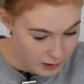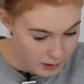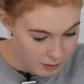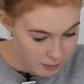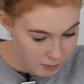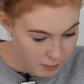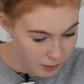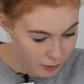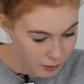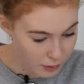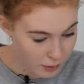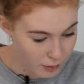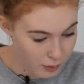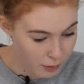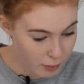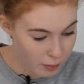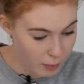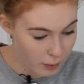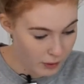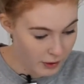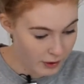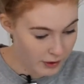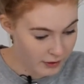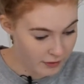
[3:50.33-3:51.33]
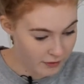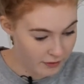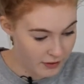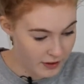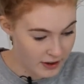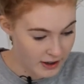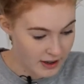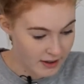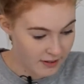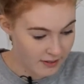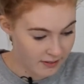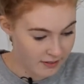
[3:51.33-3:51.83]
poke one of
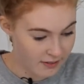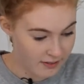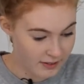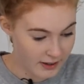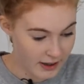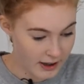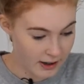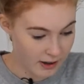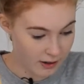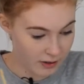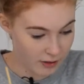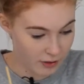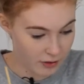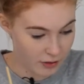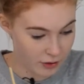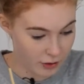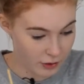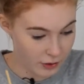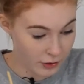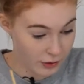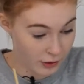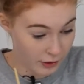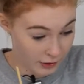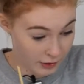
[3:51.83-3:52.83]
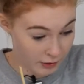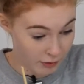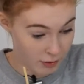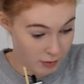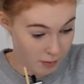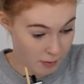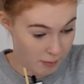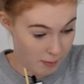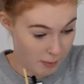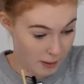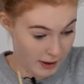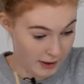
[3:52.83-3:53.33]
these sticks under the
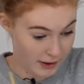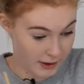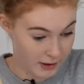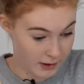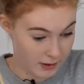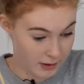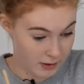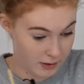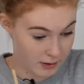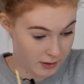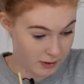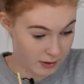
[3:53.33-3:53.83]
rubber band.